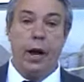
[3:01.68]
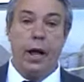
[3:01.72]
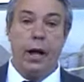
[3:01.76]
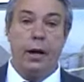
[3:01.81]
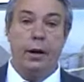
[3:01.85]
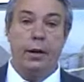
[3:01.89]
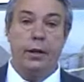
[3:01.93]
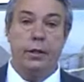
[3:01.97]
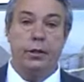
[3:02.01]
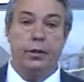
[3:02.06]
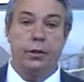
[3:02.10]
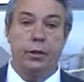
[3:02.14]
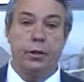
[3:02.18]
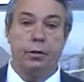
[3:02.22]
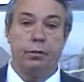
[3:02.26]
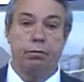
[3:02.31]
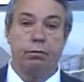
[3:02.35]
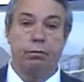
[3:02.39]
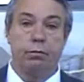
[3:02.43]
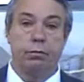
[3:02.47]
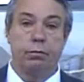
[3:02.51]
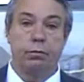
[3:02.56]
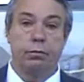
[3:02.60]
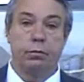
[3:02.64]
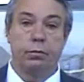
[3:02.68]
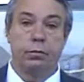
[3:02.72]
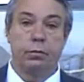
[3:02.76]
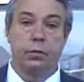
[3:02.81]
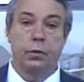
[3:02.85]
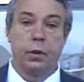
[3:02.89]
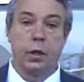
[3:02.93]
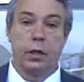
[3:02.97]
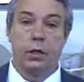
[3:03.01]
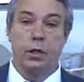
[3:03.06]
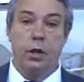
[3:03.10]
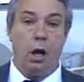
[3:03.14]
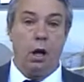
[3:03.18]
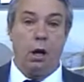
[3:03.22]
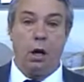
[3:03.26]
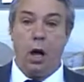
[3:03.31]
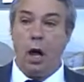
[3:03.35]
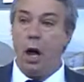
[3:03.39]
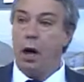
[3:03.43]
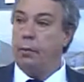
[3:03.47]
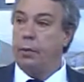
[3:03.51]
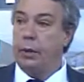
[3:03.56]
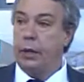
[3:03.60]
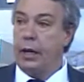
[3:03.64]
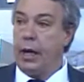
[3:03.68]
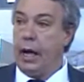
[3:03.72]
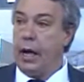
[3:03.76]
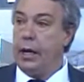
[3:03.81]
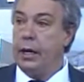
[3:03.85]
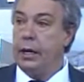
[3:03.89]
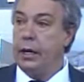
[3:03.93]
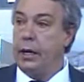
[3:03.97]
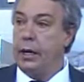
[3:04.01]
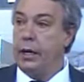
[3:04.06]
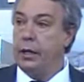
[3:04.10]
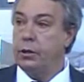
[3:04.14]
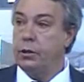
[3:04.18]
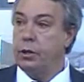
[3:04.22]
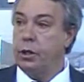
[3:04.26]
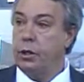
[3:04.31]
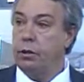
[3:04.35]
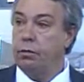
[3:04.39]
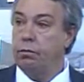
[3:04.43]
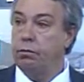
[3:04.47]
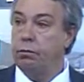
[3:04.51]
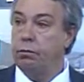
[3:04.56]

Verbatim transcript: out, is it? Not complicated, is it?